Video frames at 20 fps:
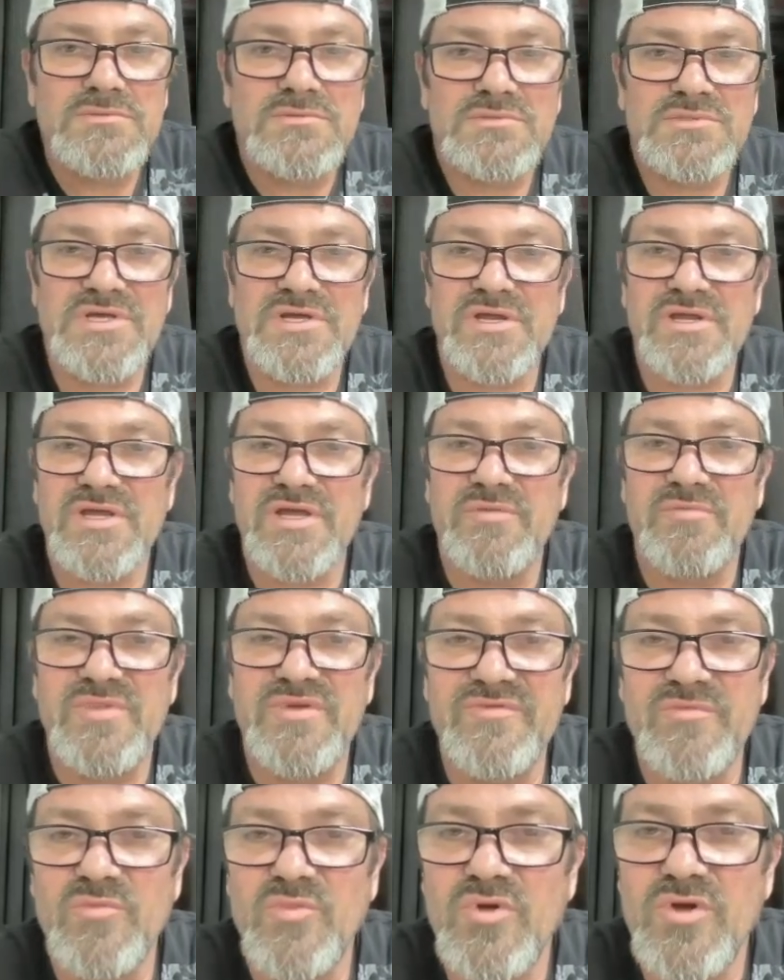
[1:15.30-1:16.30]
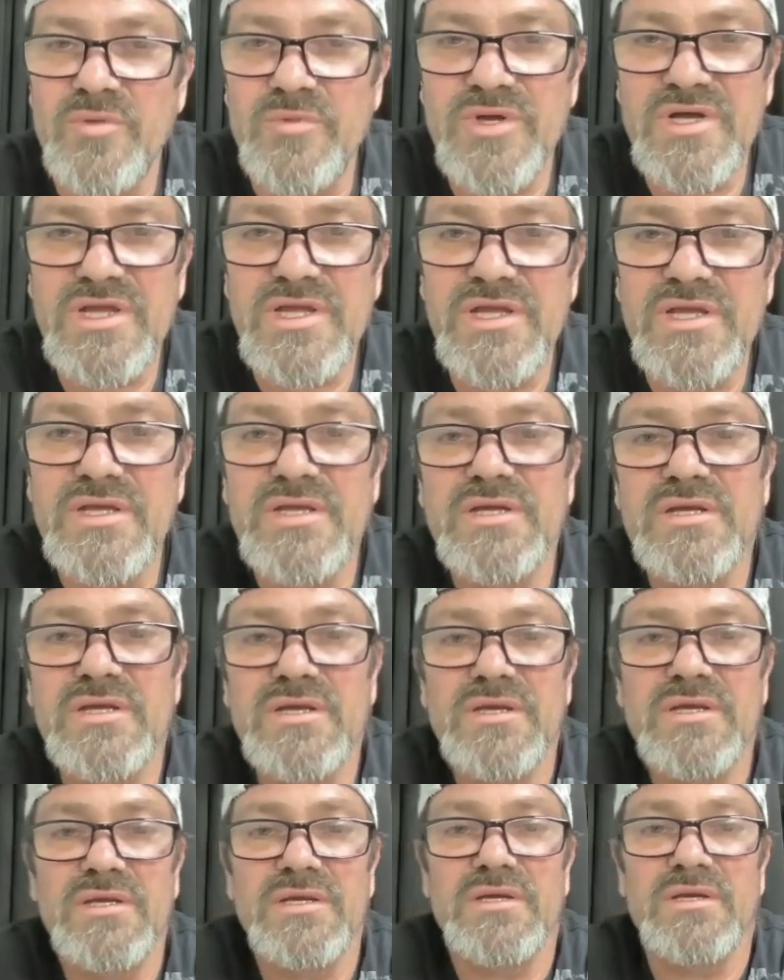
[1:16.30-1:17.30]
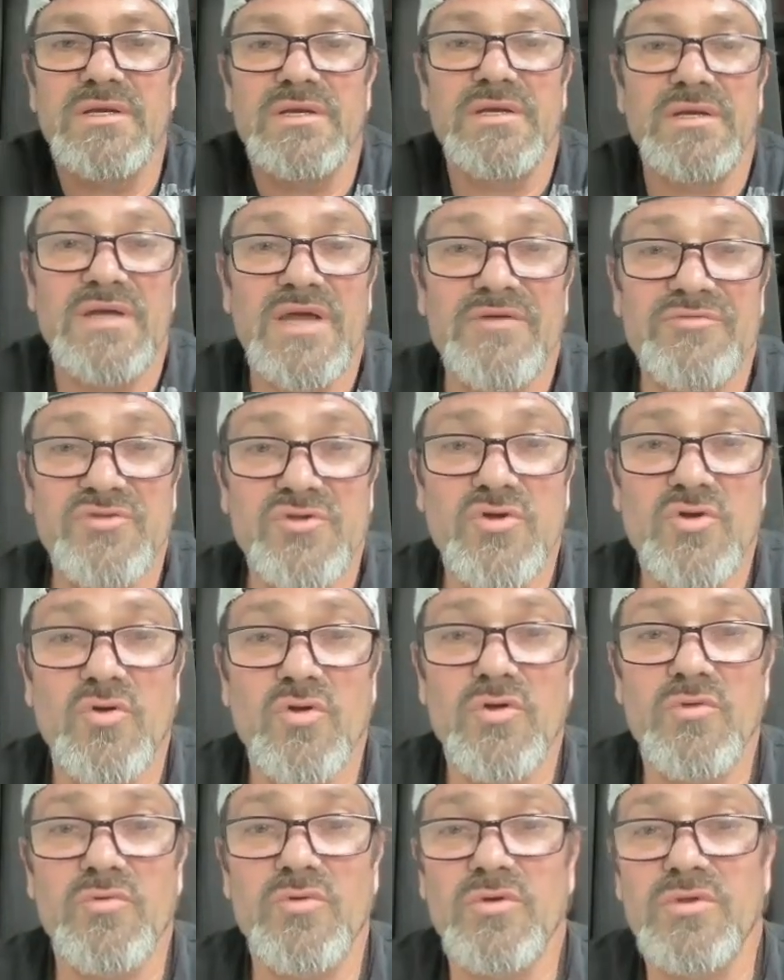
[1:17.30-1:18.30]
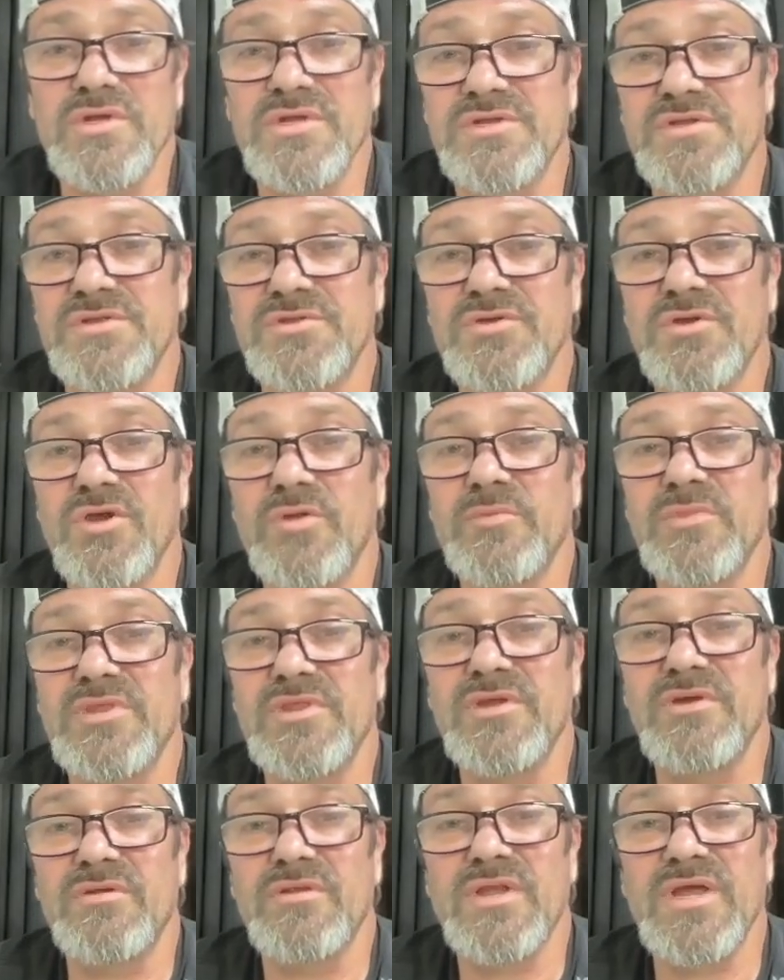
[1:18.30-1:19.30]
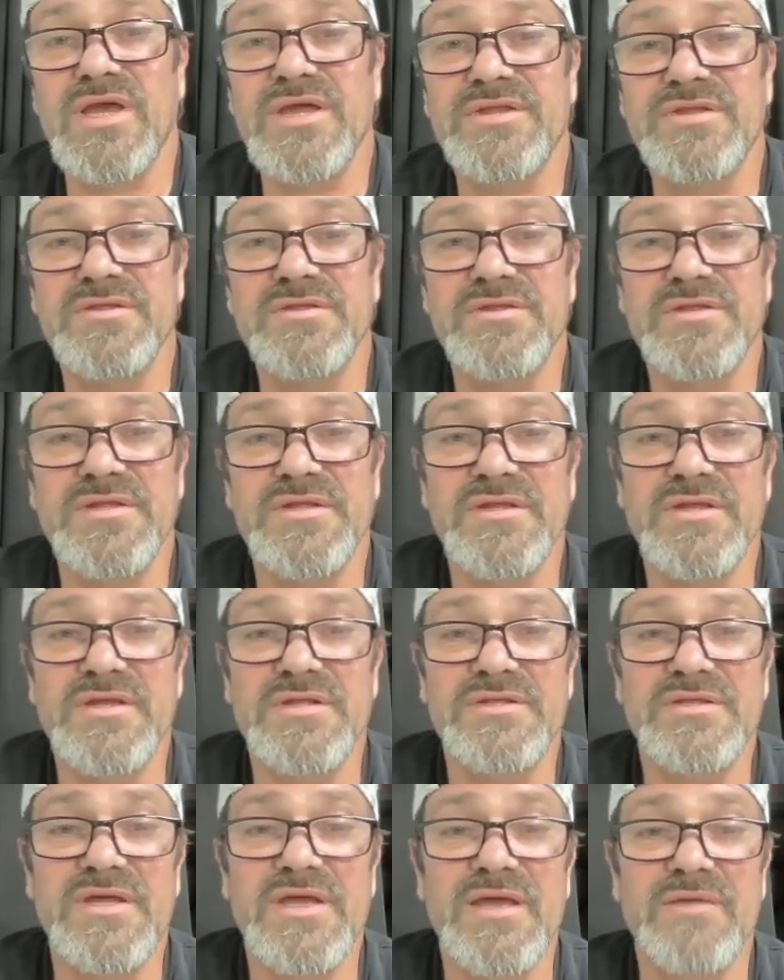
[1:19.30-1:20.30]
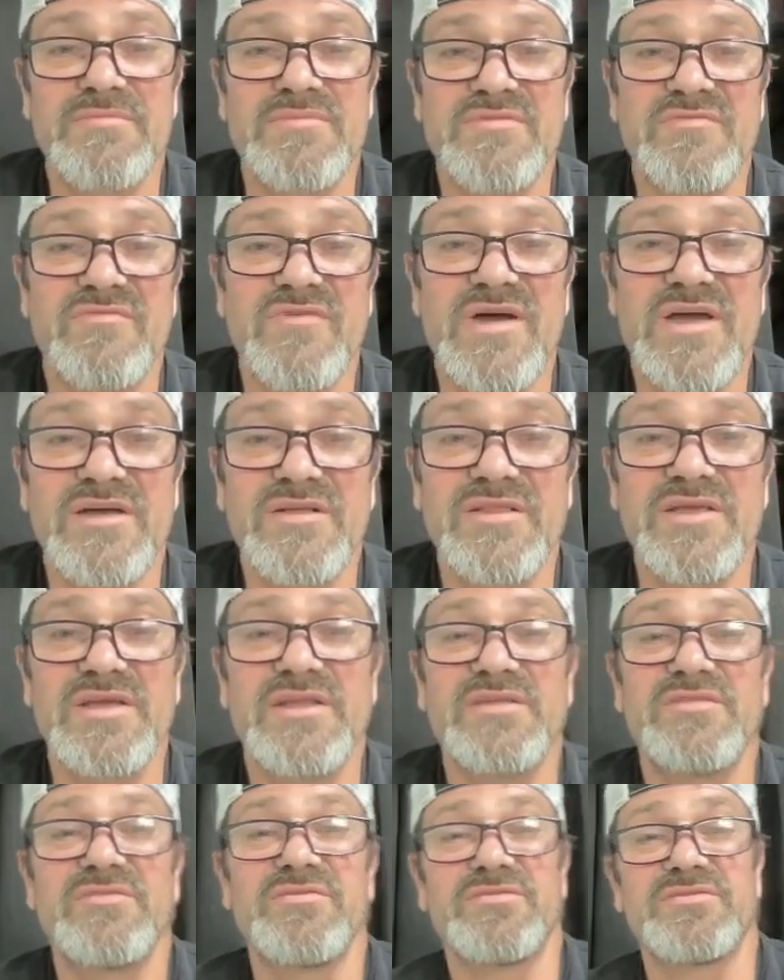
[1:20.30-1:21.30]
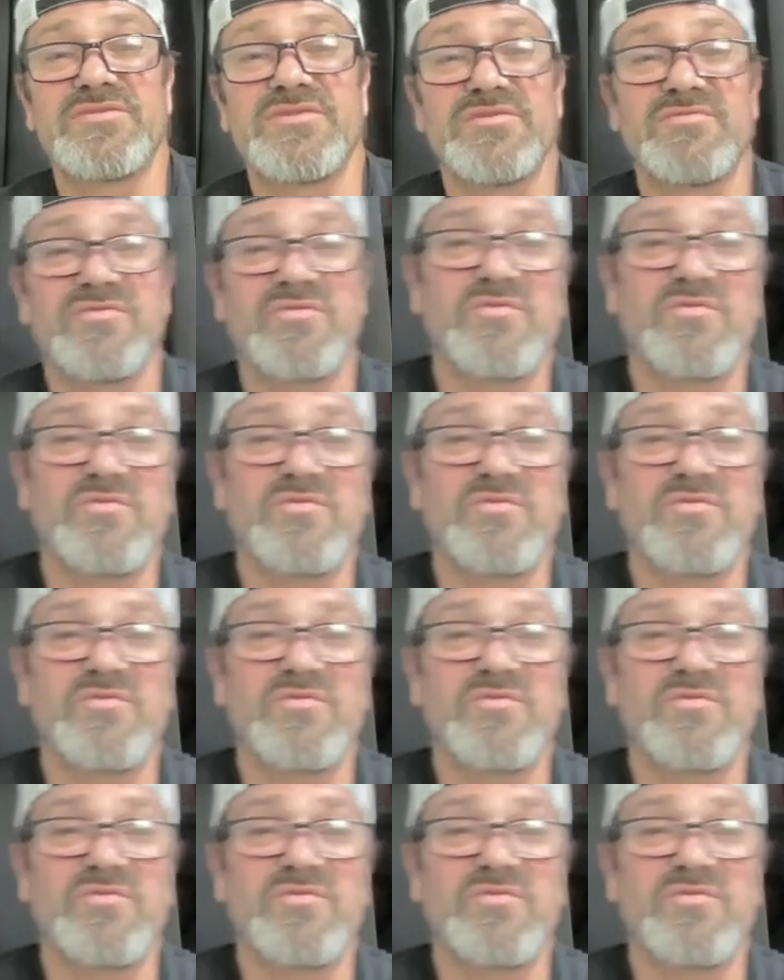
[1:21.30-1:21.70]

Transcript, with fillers: They're going to give them even more money? After court rulings determined their licensing exams violated their civil